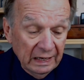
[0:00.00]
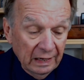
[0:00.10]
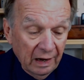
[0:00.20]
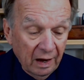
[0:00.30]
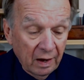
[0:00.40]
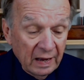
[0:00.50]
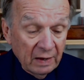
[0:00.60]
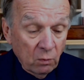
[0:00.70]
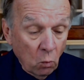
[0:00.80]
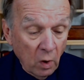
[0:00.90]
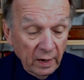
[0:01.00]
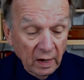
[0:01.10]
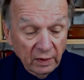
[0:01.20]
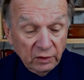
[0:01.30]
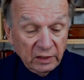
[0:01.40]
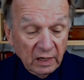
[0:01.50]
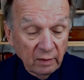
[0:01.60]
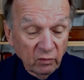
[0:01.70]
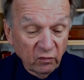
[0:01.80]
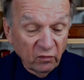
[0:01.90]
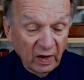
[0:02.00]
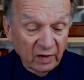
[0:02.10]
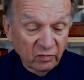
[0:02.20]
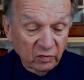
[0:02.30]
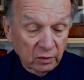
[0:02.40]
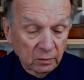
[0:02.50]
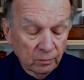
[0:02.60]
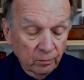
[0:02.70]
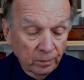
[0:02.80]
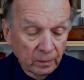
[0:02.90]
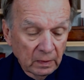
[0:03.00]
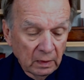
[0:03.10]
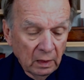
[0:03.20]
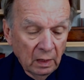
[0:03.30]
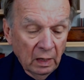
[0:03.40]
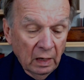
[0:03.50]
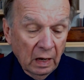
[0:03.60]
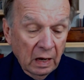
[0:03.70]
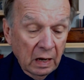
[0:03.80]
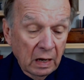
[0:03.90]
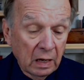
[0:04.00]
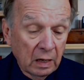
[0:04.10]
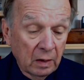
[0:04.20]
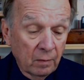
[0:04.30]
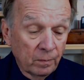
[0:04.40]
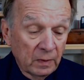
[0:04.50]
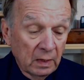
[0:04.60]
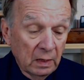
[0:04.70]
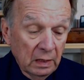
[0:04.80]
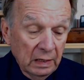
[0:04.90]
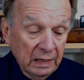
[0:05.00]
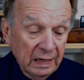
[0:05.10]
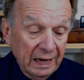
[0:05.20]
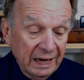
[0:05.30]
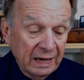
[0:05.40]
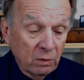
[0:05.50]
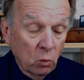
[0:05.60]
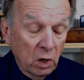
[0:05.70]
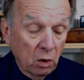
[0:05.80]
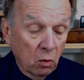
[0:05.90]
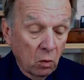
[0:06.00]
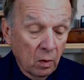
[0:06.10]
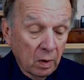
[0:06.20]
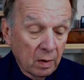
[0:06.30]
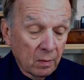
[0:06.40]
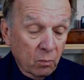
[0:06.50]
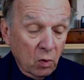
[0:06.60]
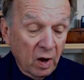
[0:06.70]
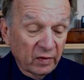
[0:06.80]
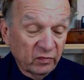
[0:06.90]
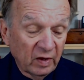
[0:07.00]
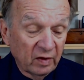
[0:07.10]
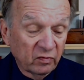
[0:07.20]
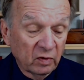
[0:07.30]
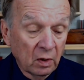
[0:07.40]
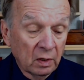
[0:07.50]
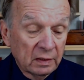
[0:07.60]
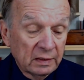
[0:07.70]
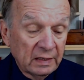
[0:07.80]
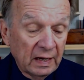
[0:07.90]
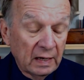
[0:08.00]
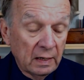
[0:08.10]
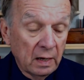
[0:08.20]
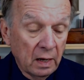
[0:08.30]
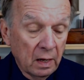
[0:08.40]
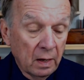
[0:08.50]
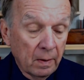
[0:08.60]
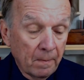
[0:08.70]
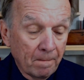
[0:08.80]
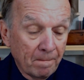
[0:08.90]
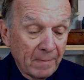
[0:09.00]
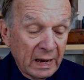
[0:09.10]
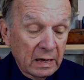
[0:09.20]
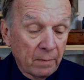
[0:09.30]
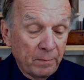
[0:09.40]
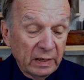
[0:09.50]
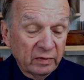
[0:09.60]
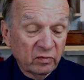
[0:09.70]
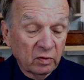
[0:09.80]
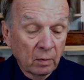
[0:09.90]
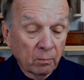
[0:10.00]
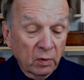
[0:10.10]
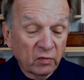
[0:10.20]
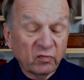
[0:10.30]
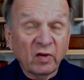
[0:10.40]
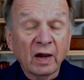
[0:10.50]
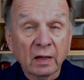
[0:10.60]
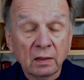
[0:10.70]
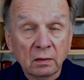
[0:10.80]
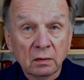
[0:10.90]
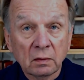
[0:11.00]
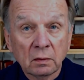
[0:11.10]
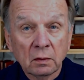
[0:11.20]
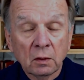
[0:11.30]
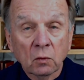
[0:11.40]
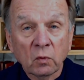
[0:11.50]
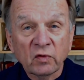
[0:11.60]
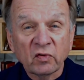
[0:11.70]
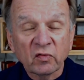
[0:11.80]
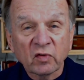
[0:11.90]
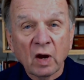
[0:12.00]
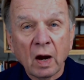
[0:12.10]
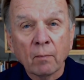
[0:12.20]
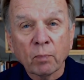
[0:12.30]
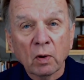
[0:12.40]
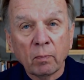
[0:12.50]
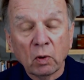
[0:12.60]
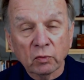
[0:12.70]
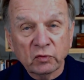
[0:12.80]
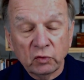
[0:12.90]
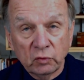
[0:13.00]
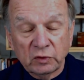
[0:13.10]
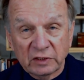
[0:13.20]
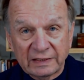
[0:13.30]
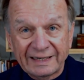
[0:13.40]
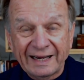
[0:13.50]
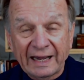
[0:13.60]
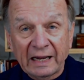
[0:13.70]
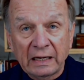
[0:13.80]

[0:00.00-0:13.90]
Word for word: it one hundred times faster. Um, it will process ten megabits per second, which is comparable to today